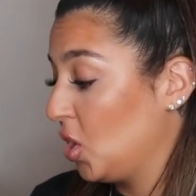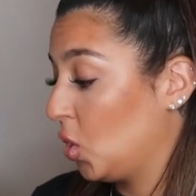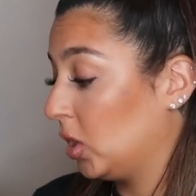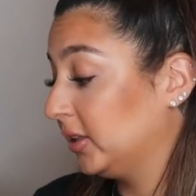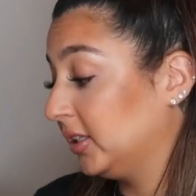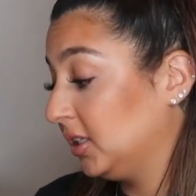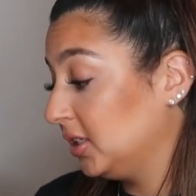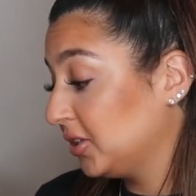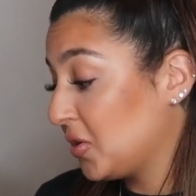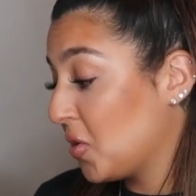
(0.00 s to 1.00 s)

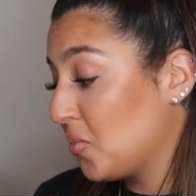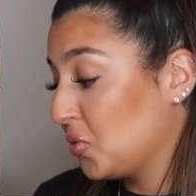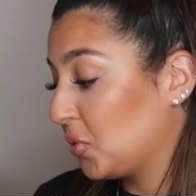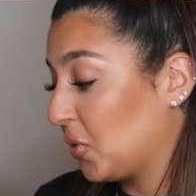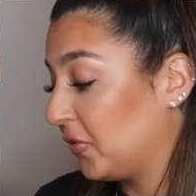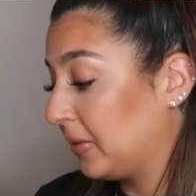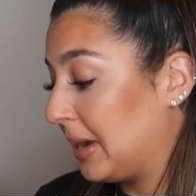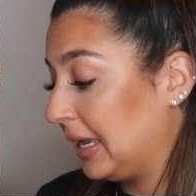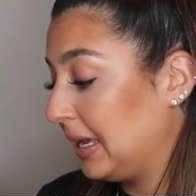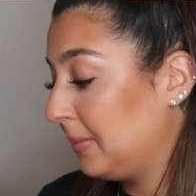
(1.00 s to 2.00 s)
Cortadito, Moon Over
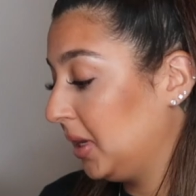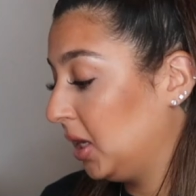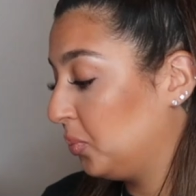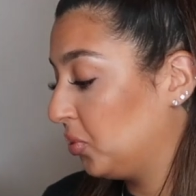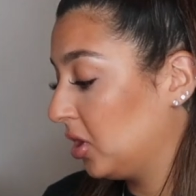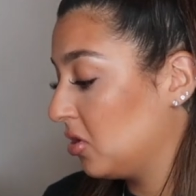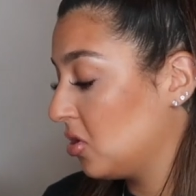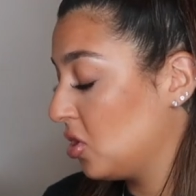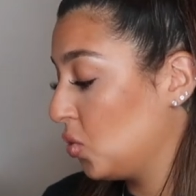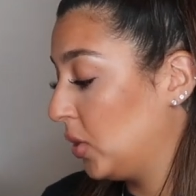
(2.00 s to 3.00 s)
Miami,
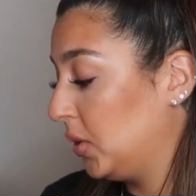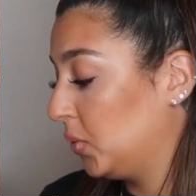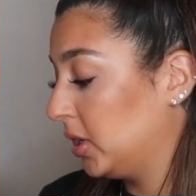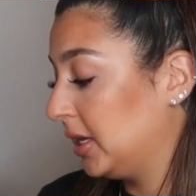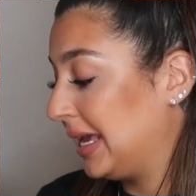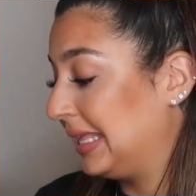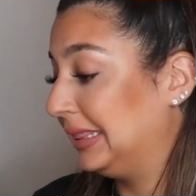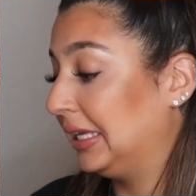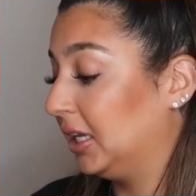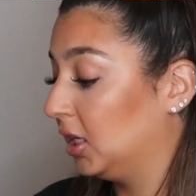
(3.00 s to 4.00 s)
Brickell, Wynwood,
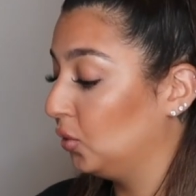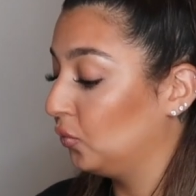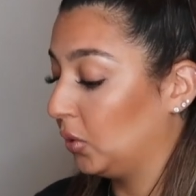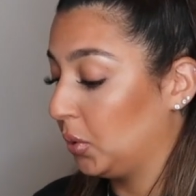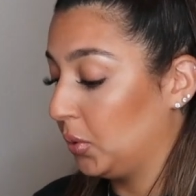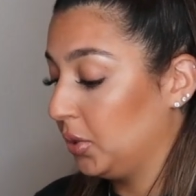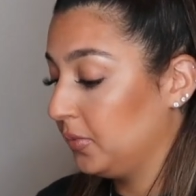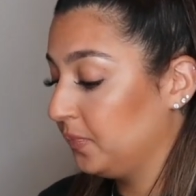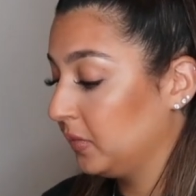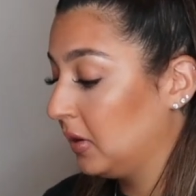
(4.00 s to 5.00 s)
and Lincoln Road.